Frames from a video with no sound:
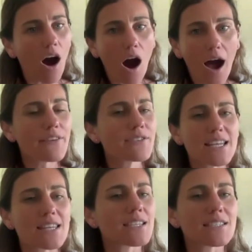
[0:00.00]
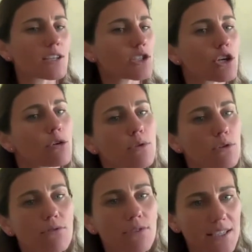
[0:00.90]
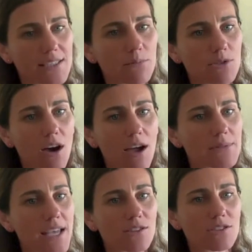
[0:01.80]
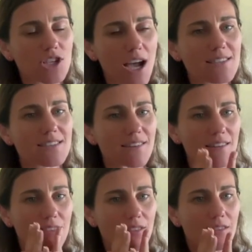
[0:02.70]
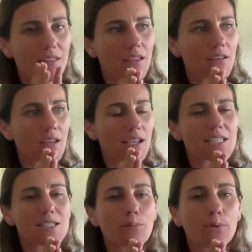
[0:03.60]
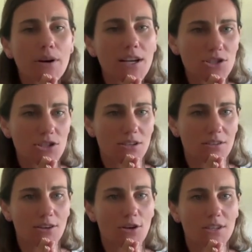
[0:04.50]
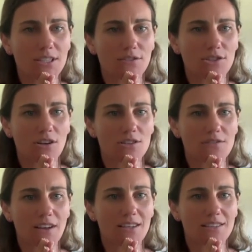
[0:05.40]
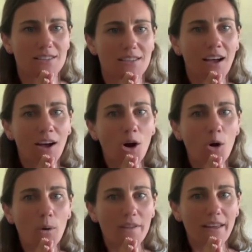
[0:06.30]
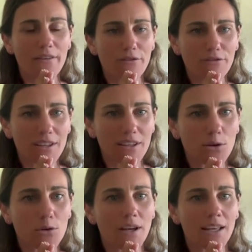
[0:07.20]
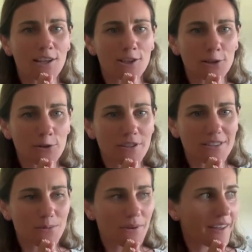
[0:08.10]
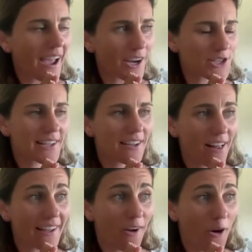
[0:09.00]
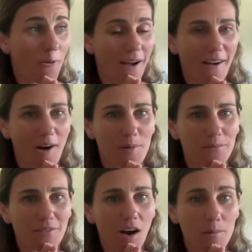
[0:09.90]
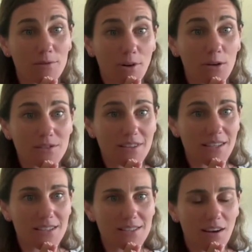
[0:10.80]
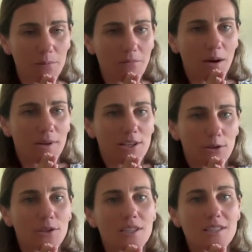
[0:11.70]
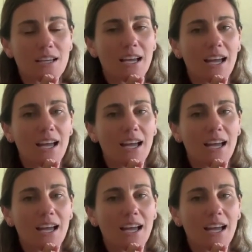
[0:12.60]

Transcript: I've seen this done so beautifully sometimes, and just the expression on a deaf child's face when they feel included, when they actually like, oh wow, I'm involved in this, I'm included.